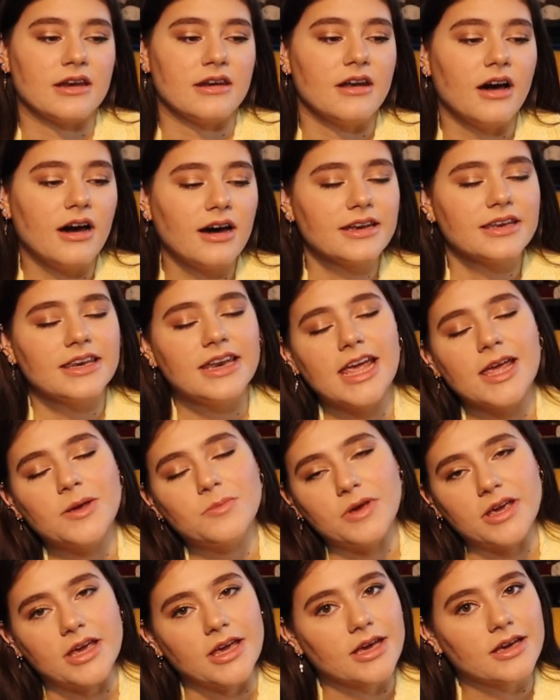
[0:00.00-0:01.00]
not
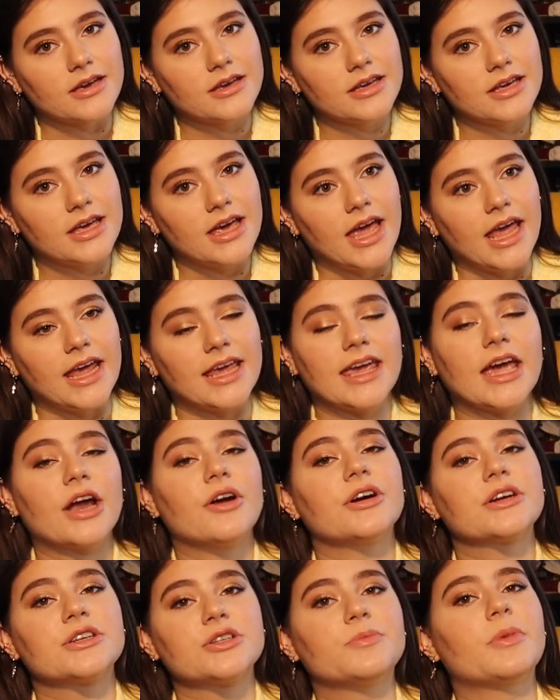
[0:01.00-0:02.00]
naming a
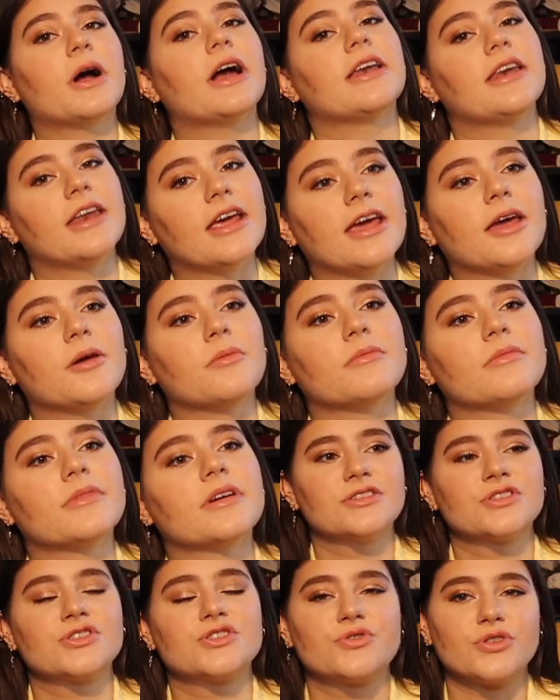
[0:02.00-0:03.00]
character by name
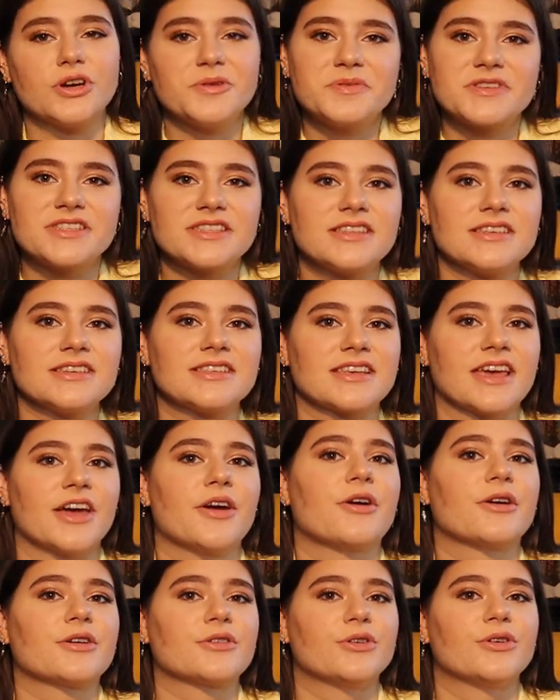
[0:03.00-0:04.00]
strips this
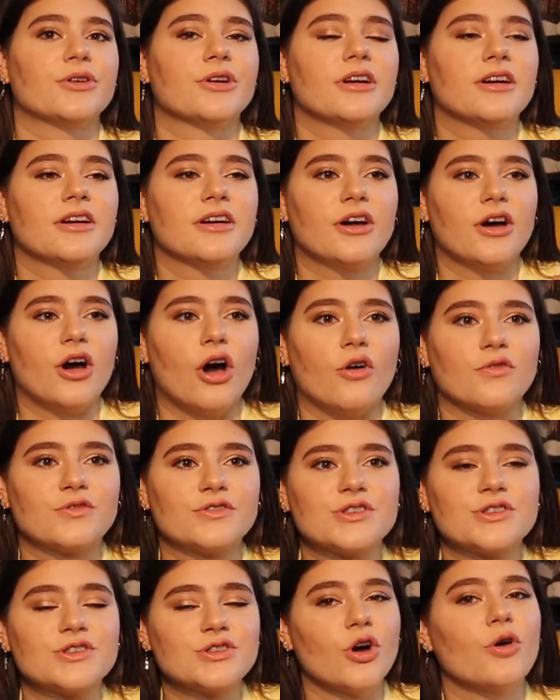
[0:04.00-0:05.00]
character of
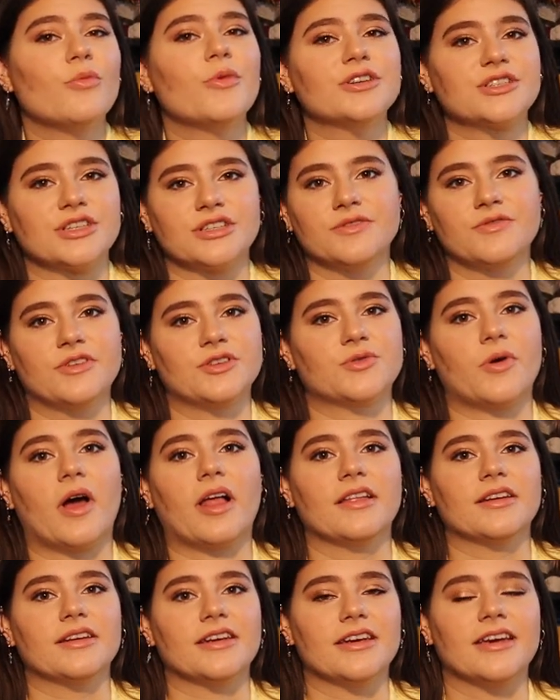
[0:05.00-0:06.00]
so much
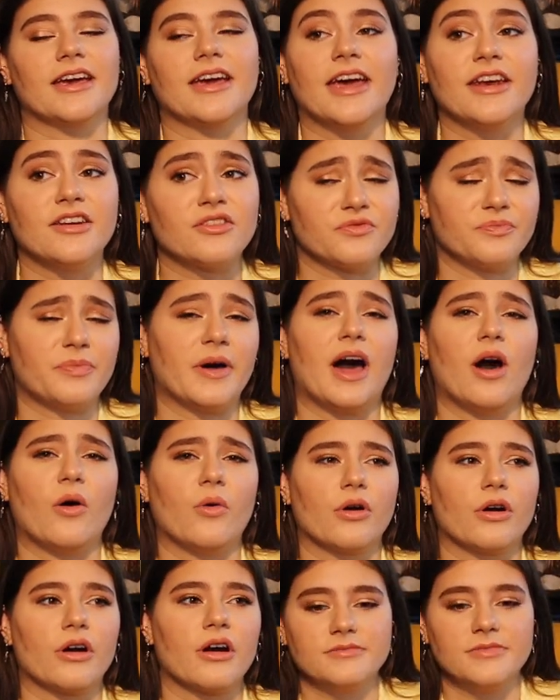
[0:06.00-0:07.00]
individuality and of
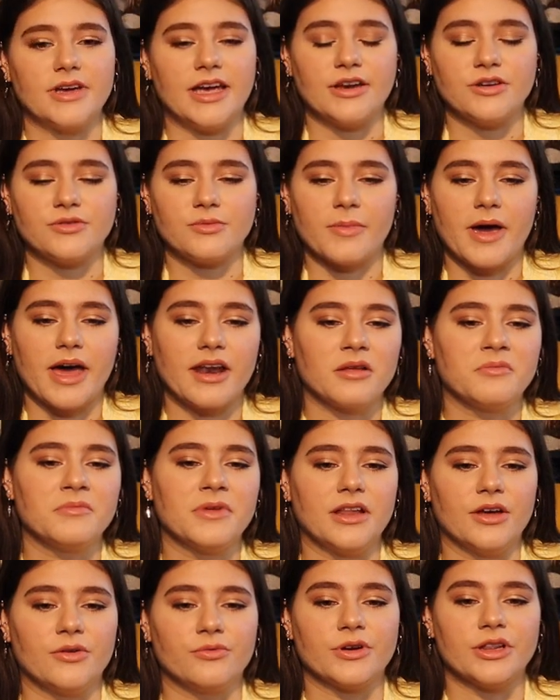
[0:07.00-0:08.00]
power. And Madeleine
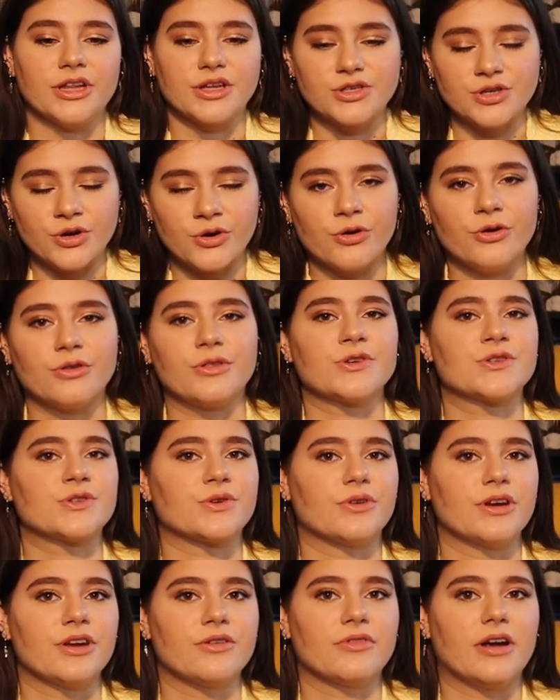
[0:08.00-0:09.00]
Miller really turned the
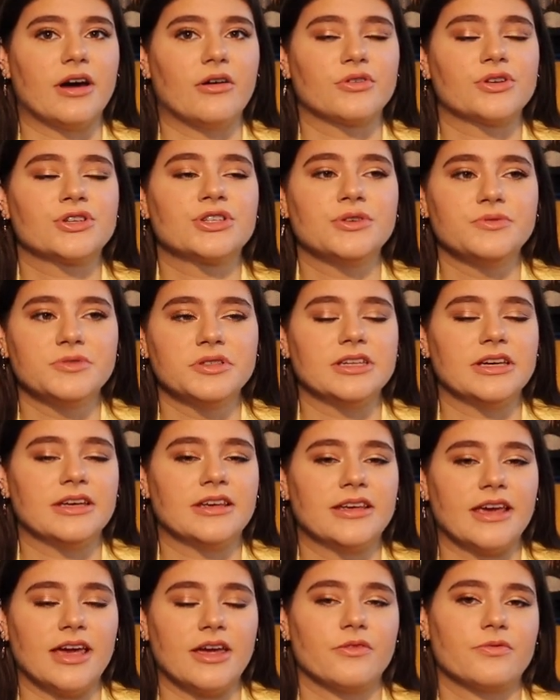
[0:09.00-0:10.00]
story around. She
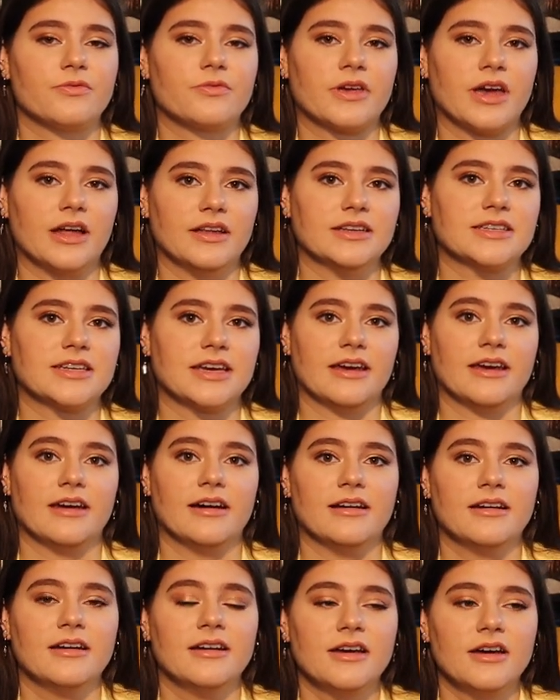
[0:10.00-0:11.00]
really gave
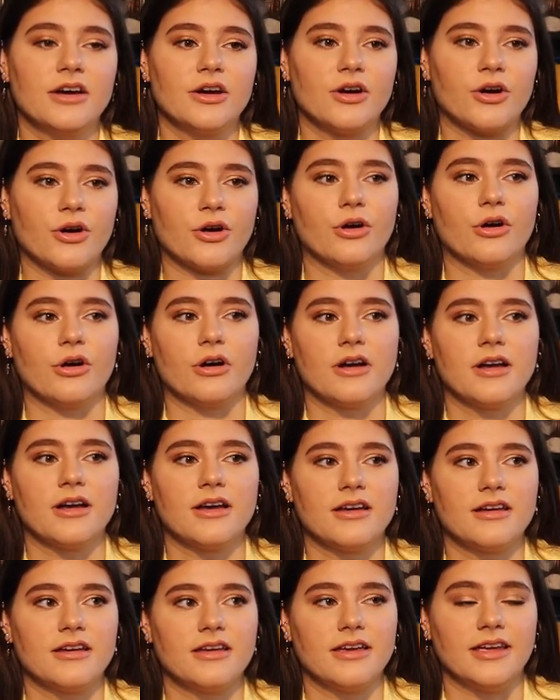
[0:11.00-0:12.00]
Galatea her
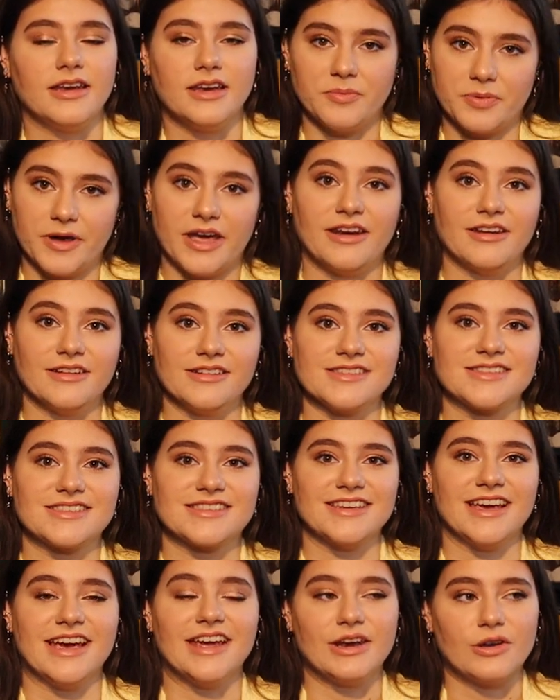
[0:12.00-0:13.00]

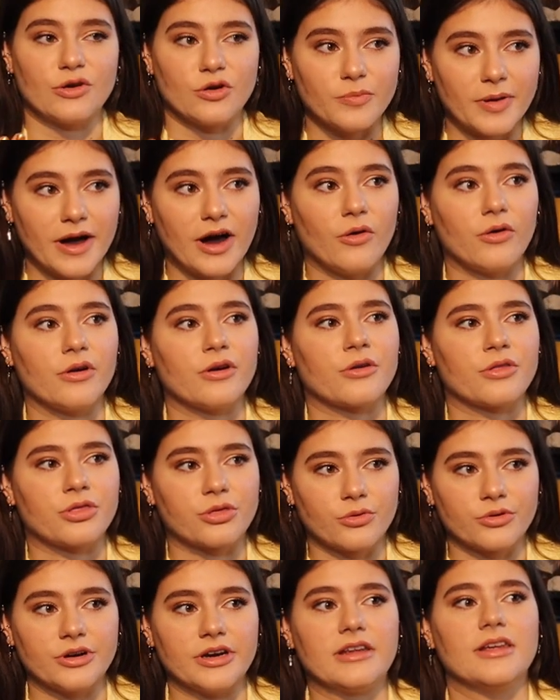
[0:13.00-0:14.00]
independence and her power,
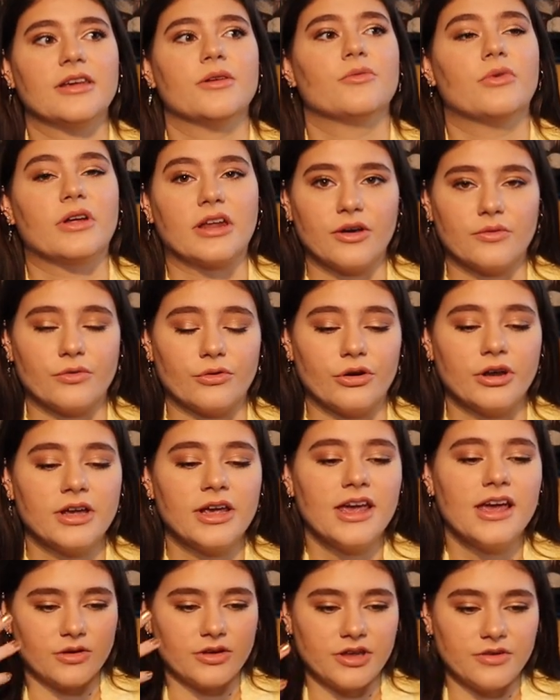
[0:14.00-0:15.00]
authority, whatever,
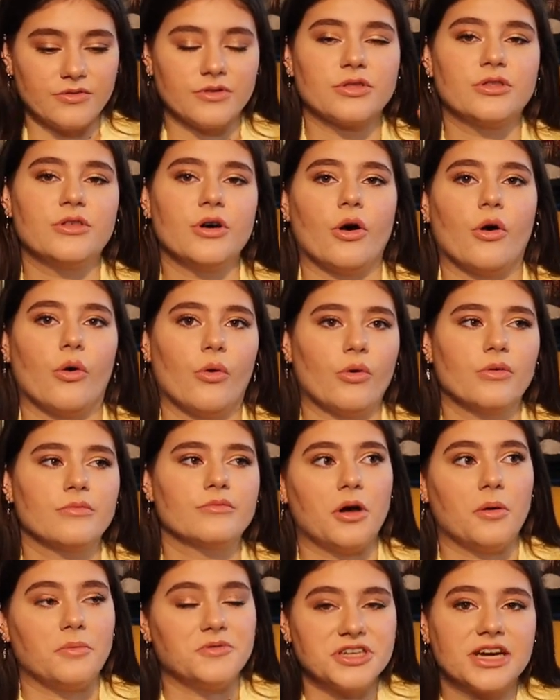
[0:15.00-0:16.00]
even though
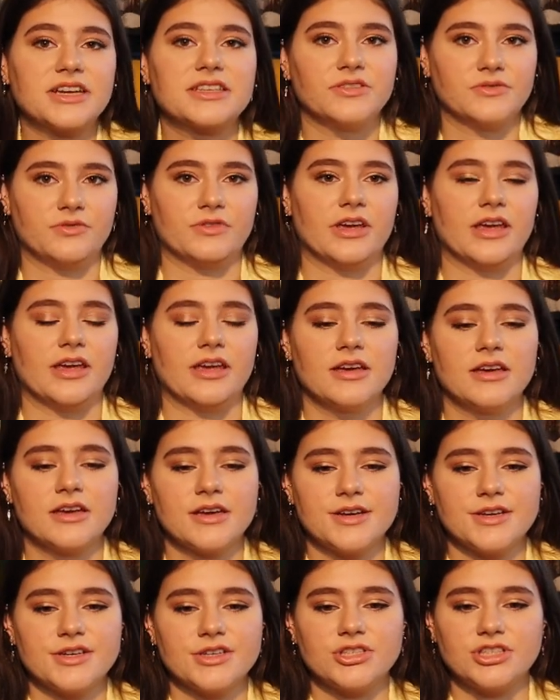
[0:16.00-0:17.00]
objectively
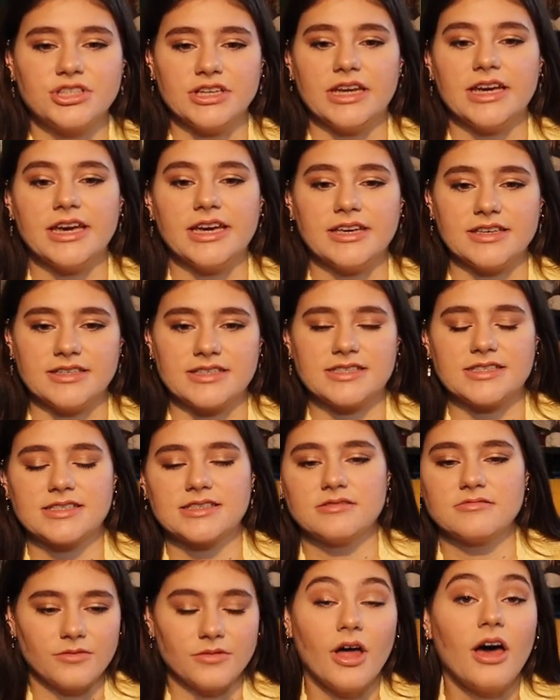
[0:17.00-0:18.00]
she
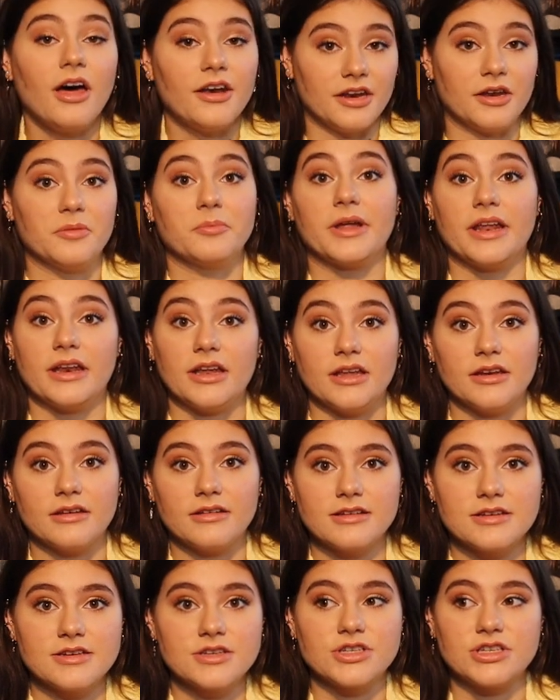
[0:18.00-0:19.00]
is not independent.
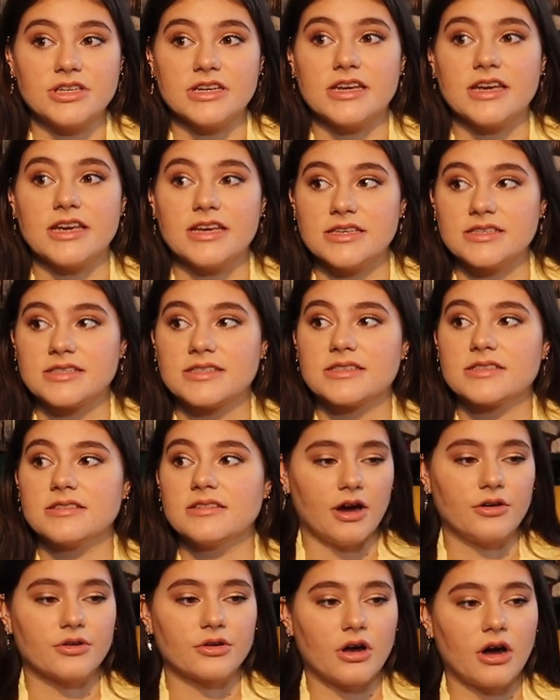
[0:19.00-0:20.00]
She
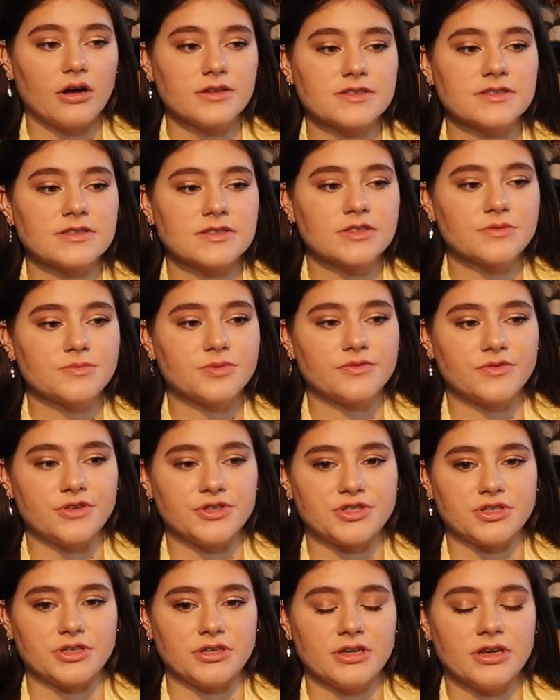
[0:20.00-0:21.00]
is under constant
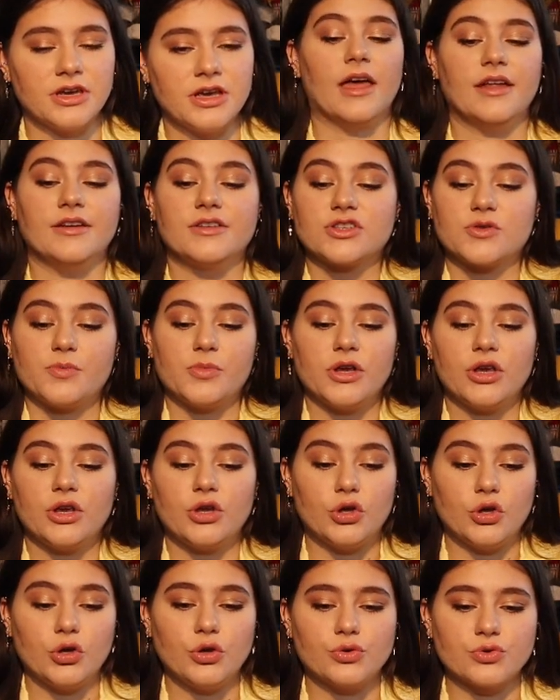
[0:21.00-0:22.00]
supervision and is
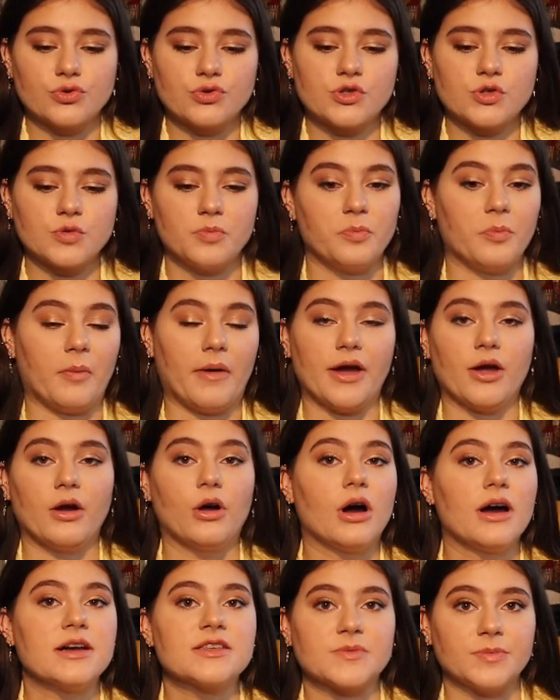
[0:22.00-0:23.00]
being used by
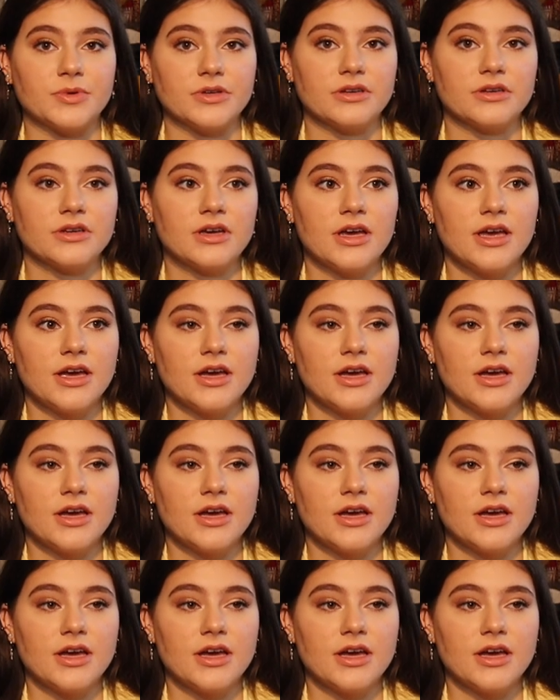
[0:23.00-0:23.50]
her husband.